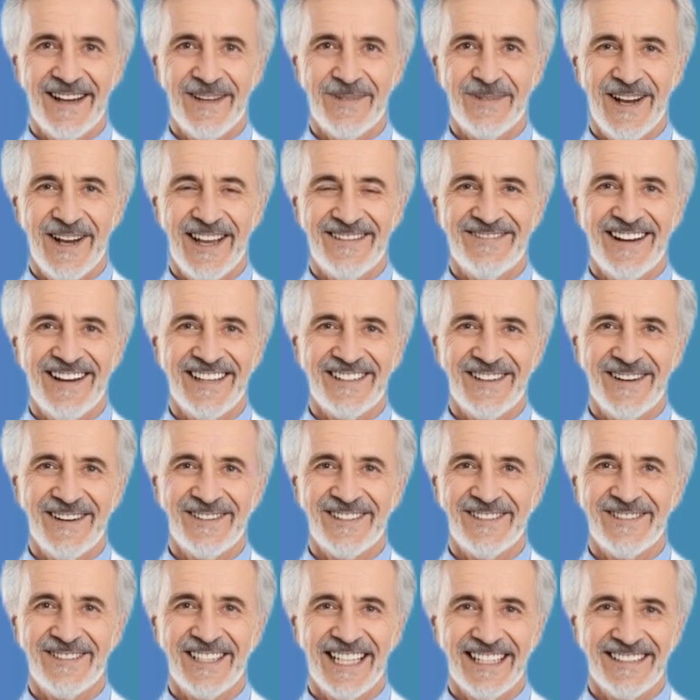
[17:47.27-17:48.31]
What if I
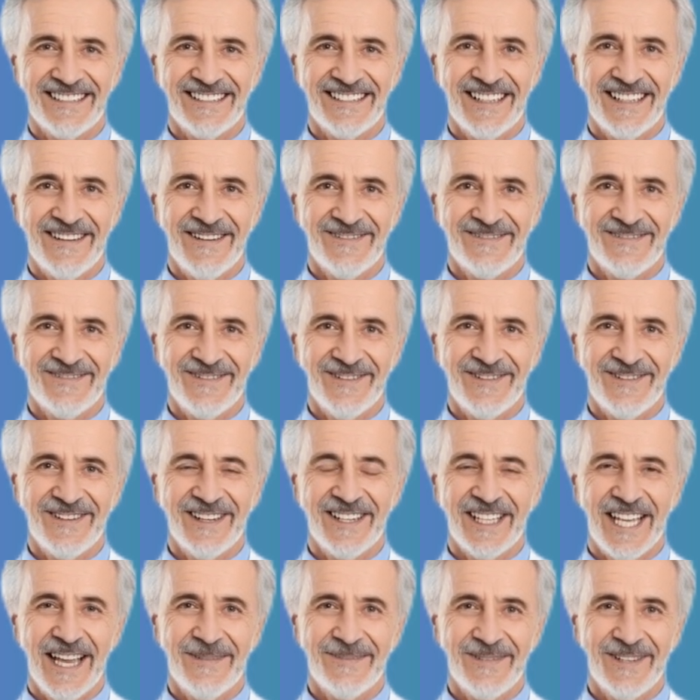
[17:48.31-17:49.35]
told you that a single food
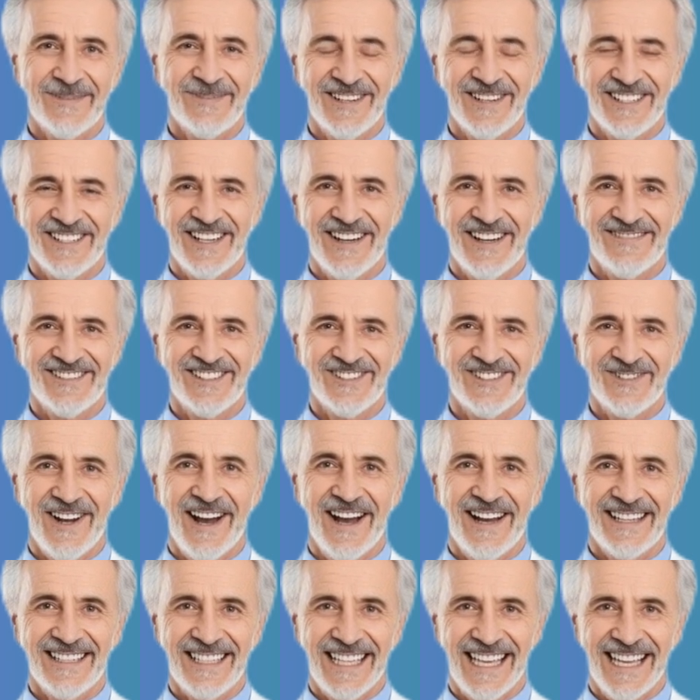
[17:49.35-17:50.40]
could help you preserve
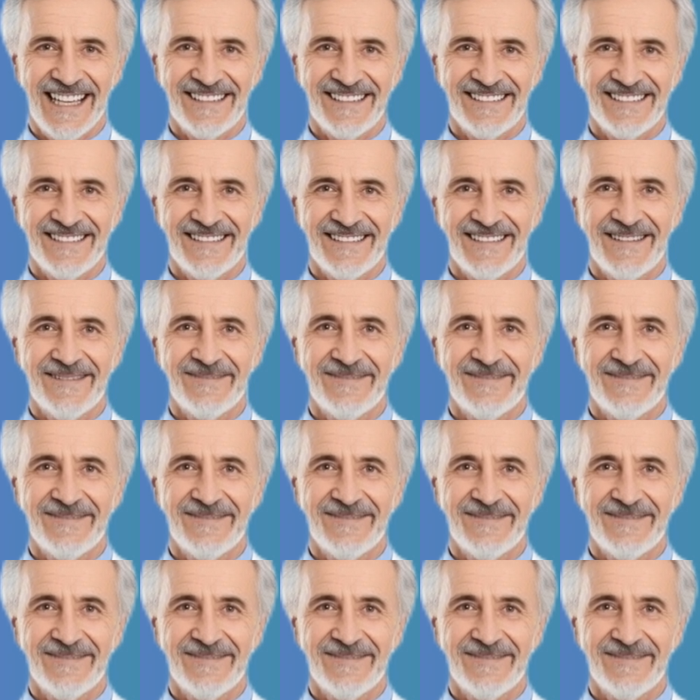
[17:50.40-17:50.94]
strong legs,